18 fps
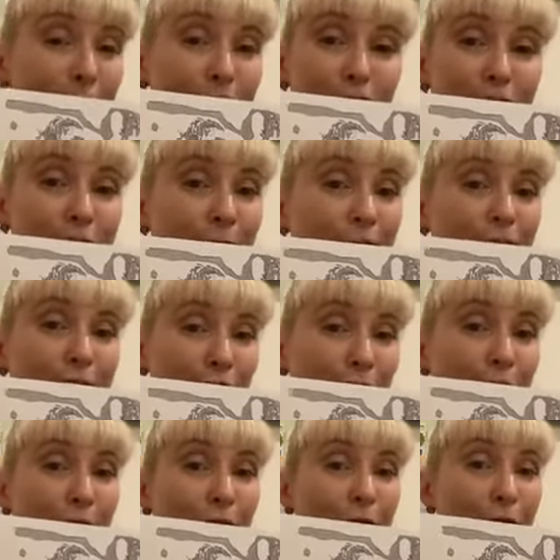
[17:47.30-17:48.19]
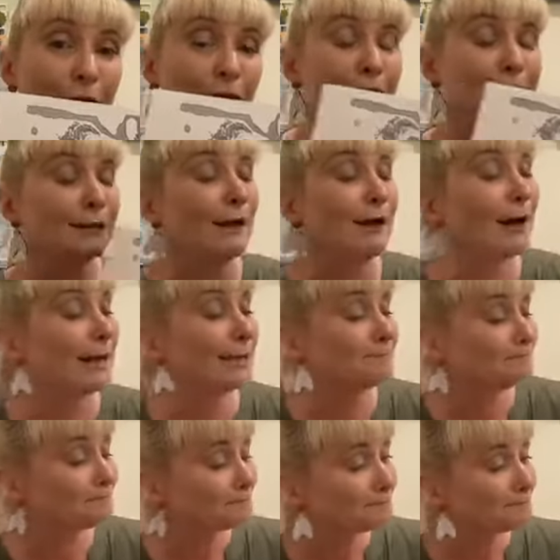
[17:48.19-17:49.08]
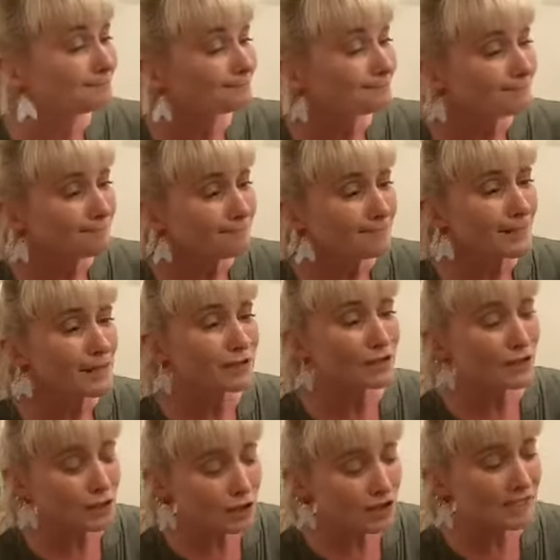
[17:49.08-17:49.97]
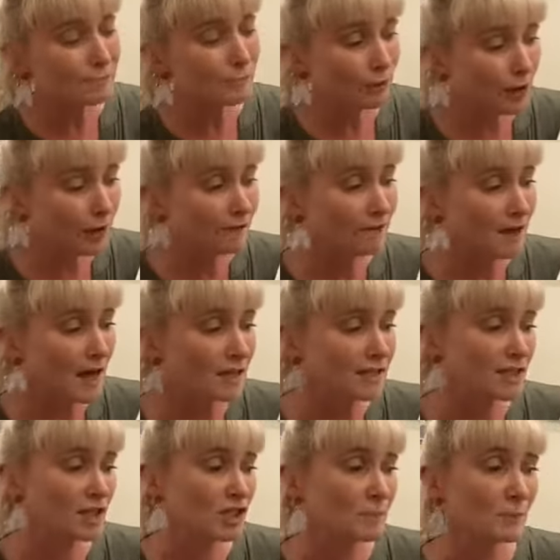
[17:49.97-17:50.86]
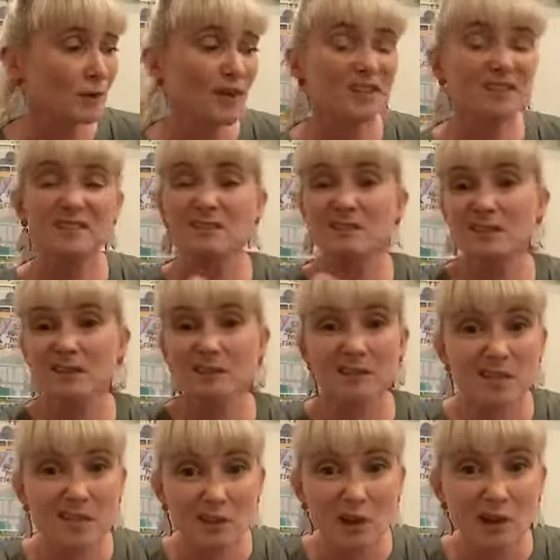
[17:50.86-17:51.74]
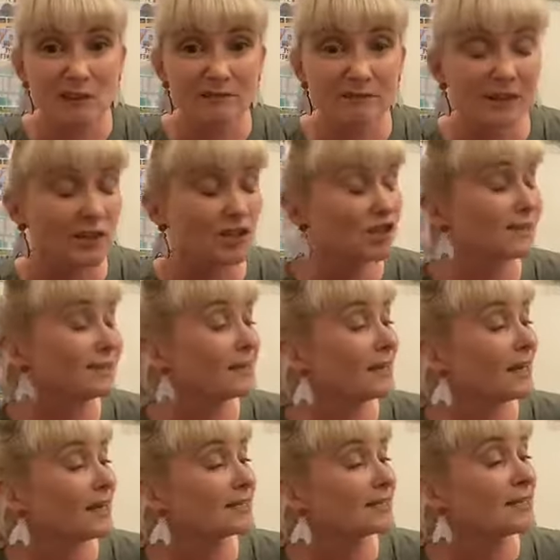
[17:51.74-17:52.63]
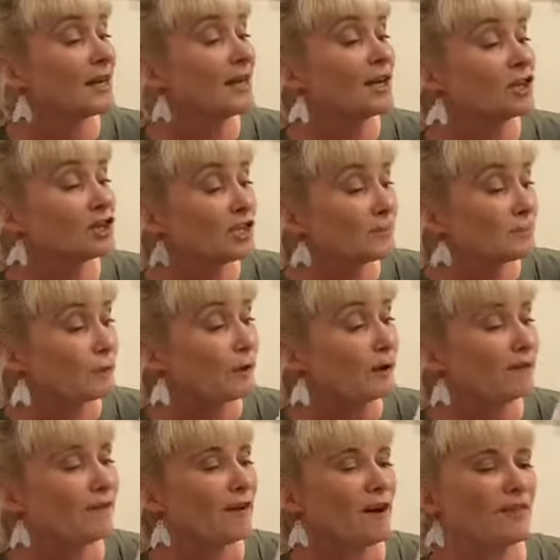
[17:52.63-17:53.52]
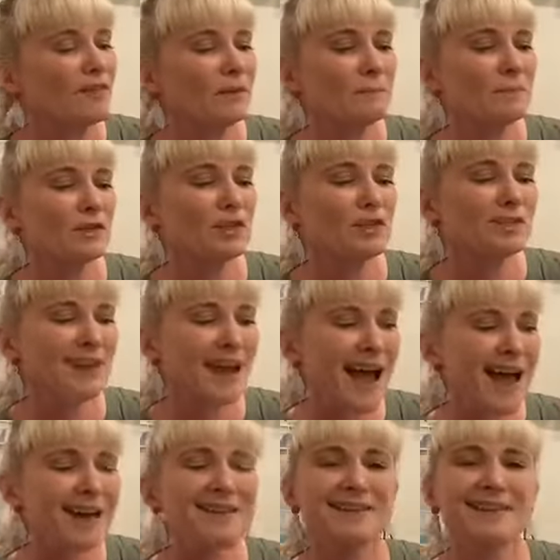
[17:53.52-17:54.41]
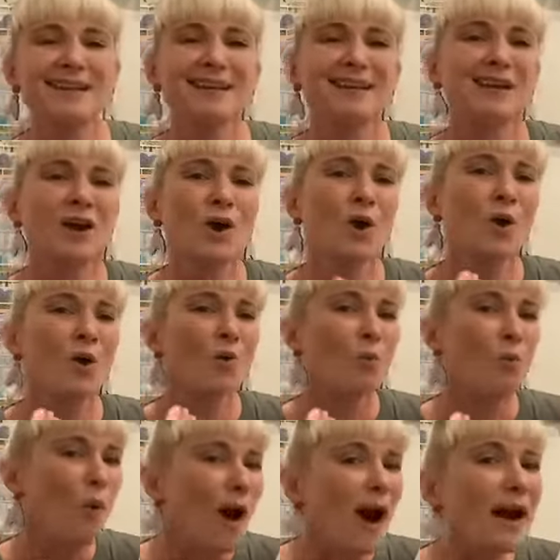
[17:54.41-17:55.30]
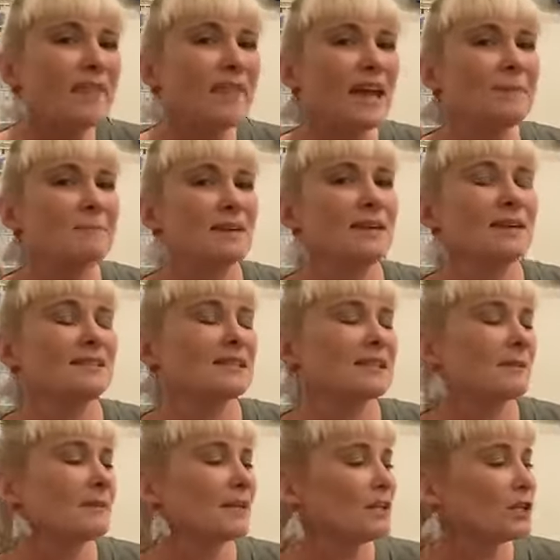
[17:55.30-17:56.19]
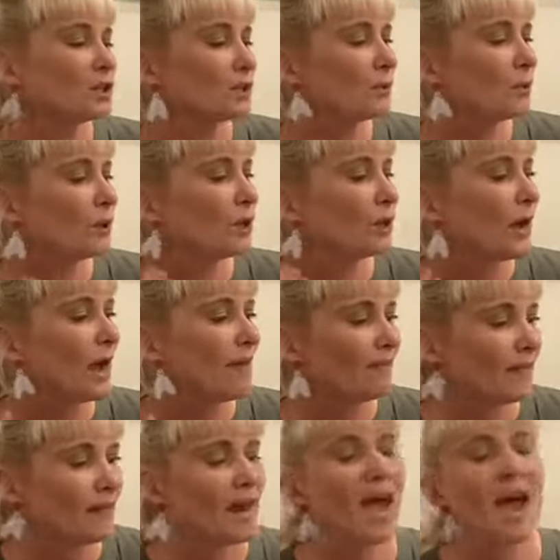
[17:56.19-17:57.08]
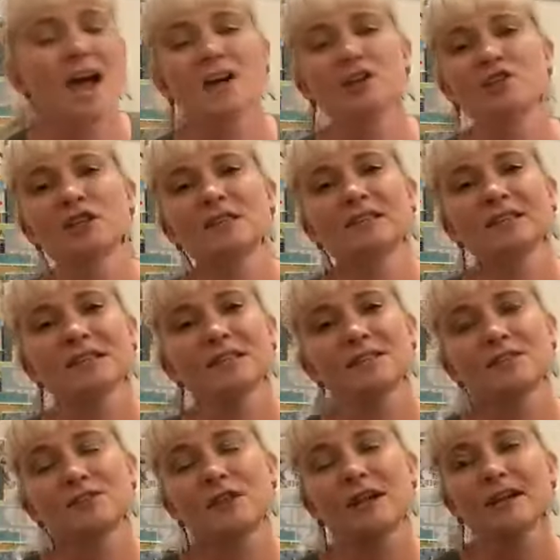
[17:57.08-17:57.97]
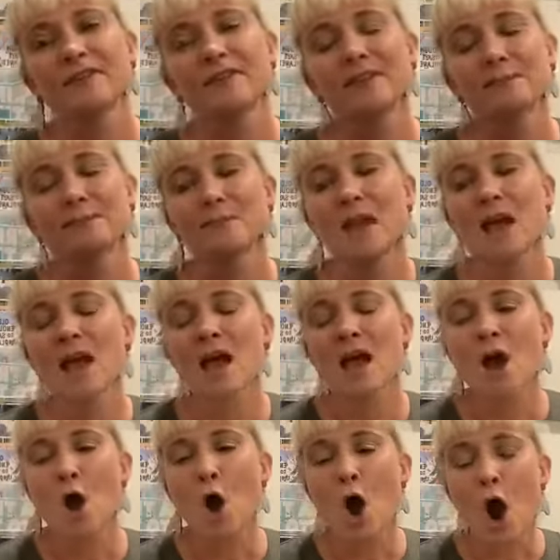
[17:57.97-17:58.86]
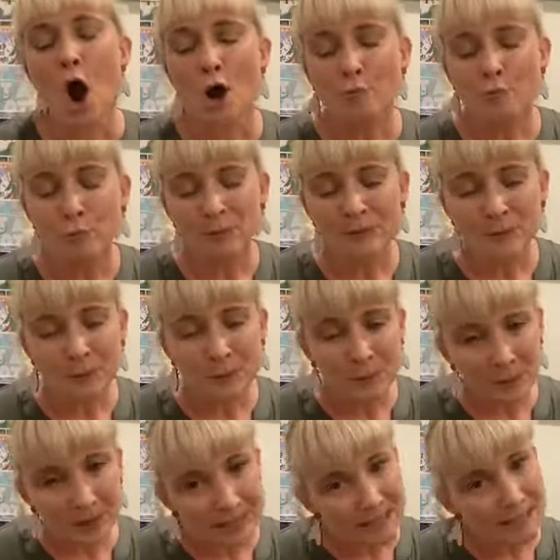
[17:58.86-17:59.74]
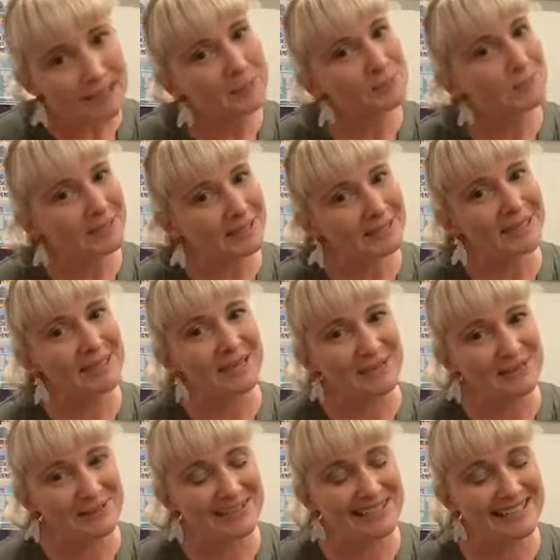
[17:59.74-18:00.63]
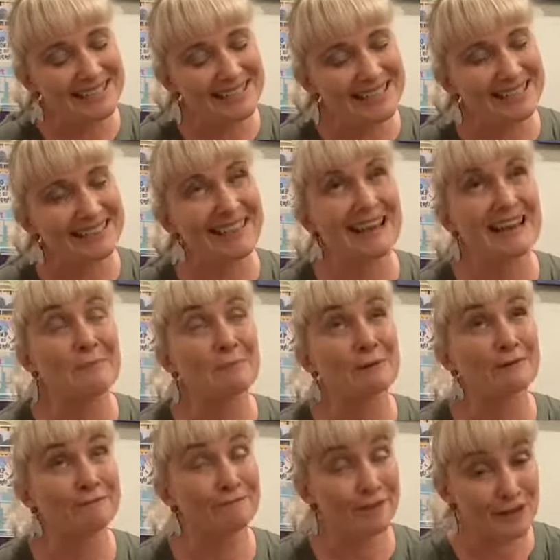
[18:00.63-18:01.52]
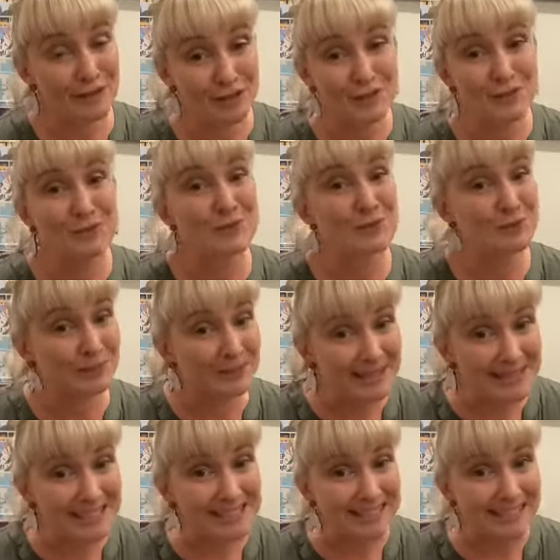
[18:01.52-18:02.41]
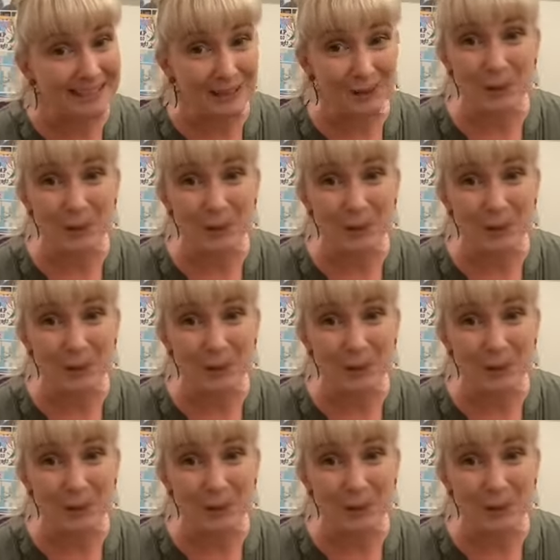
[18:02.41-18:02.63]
that just went viral online. So she's profiled each person. So it's a non-fiction text. She's profiled them, but she's added in why they mean something to her and then how she's illustrated them. I was really, really interested that a professional cricketer